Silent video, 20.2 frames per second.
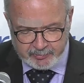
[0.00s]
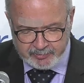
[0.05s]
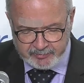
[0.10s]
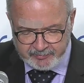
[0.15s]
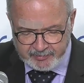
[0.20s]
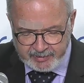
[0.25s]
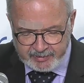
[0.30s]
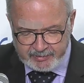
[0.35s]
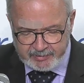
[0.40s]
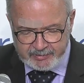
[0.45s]

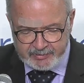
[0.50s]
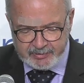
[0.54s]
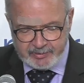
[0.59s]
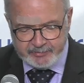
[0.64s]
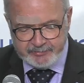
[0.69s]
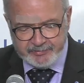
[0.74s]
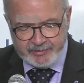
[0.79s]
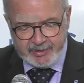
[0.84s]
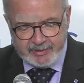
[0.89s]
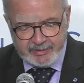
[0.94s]
providers
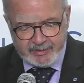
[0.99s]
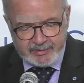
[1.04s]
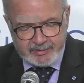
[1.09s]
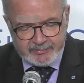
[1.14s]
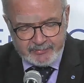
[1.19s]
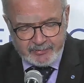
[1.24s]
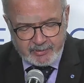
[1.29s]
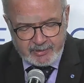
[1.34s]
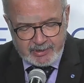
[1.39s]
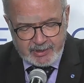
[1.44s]
of finance
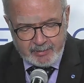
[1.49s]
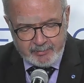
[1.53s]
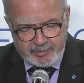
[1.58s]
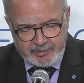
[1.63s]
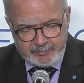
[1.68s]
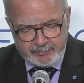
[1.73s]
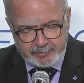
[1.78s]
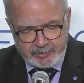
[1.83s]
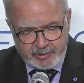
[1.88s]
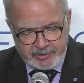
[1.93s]
for
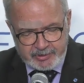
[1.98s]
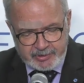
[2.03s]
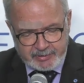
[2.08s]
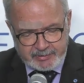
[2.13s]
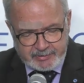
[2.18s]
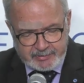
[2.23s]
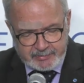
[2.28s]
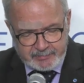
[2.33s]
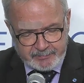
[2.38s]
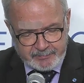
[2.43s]
climate
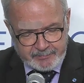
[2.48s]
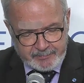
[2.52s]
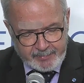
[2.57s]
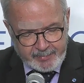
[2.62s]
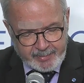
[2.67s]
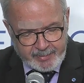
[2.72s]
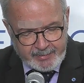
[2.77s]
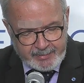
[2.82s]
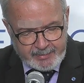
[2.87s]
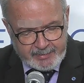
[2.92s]
projects.
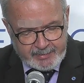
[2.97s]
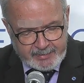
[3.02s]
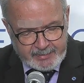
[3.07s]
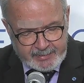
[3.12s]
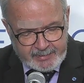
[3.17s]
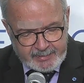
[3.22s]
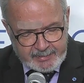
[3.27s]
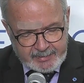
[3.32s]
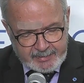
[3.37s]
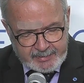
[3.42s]

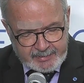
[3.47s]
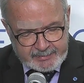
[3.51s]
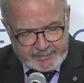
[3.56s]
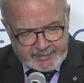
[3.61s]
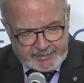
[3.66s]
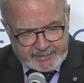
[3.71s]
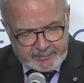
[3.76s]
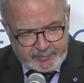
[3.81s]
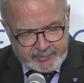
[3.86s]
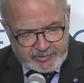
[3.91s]

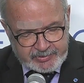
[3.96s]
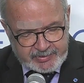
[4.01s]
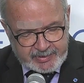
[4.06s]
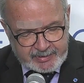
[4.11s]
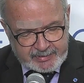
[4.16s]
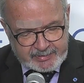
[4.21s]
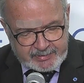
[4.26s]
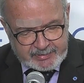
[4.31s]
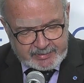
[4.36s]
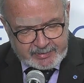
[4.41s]
Since we
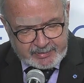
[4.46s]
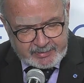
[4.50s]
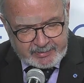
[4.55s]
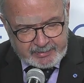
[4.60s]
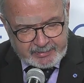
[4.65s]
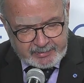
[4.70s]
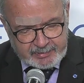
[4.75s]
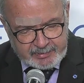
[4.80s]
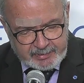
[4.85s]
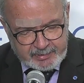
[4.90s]
set
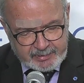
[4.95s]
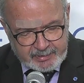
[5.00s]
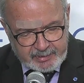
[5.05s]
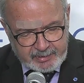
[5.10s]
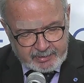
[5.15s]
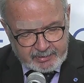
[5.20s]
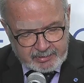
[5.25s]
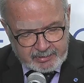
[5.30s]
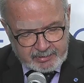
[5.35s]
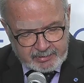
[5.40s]

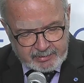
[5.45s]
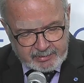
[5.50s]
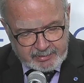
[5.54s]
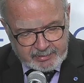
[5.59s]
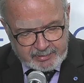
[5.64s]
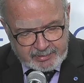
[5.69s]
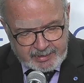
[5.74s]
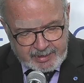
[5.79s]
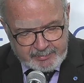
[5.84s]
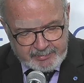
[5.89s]
our
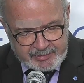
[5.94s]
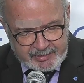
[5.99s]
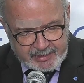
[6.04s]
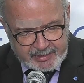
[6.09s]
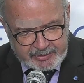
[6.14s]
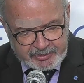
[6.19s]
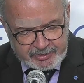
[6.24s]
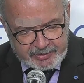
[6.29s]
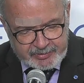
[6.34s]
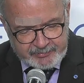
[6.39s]
climate
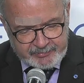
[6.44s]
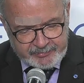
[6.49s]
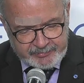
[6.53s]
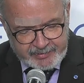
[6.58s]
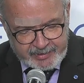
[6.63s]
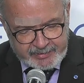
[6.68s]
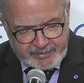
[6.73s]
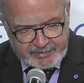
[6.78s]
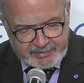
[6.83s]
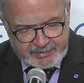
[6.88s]
action
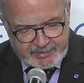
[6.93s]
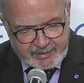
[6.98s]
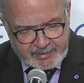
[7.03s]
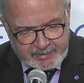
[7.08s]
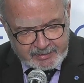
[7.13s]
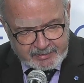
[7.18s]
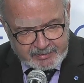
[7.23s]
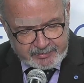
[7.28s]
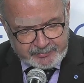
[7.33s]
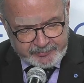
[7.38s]
finance
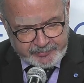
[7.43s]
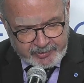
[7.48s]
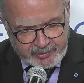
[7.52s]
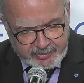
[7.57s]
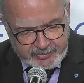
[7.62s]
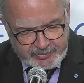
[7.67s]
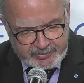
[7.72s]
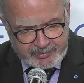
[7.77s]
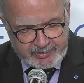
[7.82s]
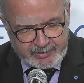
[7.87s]
target
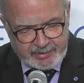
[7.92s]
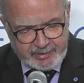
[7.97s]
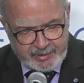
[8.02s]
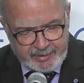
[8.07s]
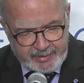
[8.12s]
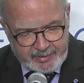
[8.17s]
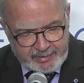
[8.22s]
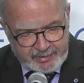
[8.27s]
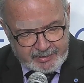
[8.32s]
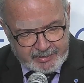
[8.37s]
first
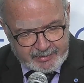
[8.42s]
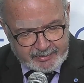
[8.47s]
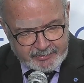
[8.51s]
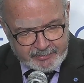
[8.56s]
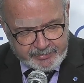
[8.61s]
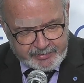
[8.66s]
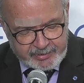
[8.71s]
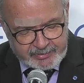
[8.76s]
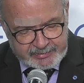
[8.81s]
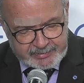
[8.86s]
in
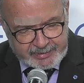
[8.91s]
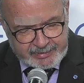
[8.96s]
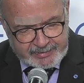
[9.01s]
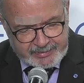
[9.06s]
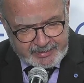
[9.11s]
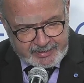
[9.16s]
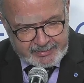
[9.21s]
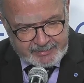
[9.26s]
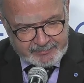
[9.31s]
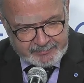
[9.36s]

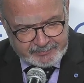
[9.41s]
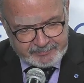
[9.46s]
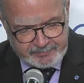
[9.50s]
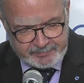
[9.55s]
2010,